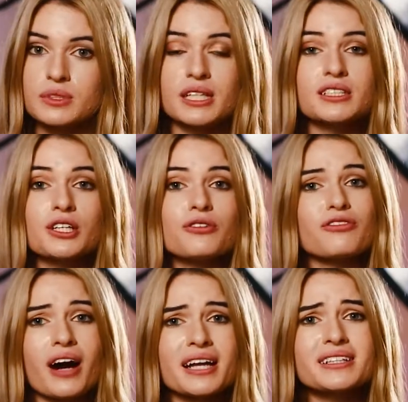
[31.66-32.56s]
Let's say you
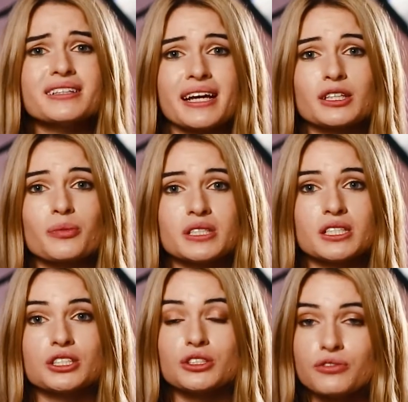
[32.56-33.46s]
finally land the
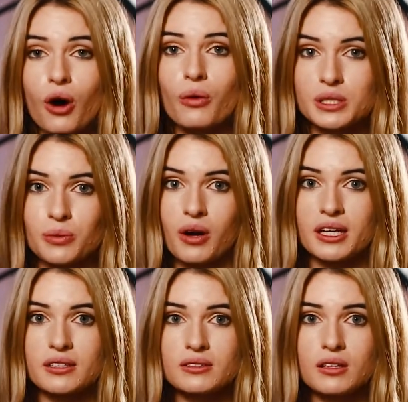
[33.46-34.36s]
position you've always
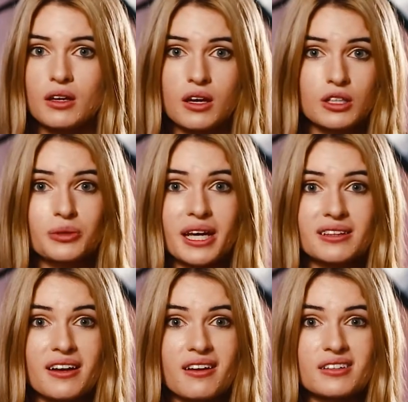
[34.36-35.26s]
wanted. You get
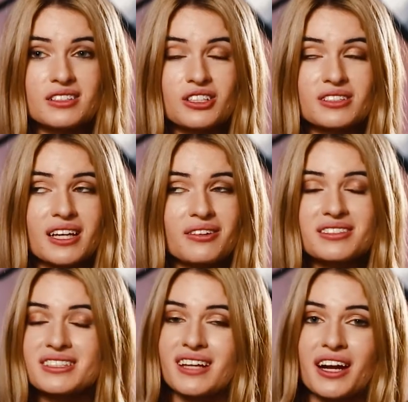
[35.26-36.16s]
there and it turns out
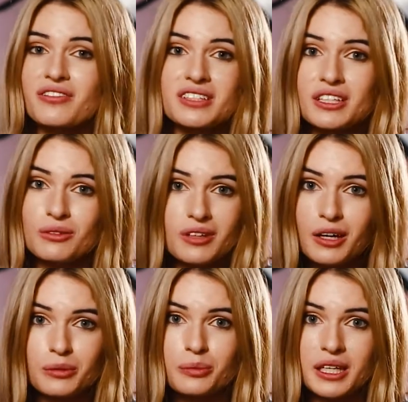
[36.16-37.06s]
it's not everything you thought
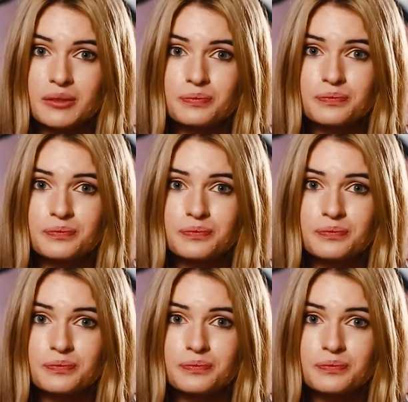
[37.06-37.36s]
it would be.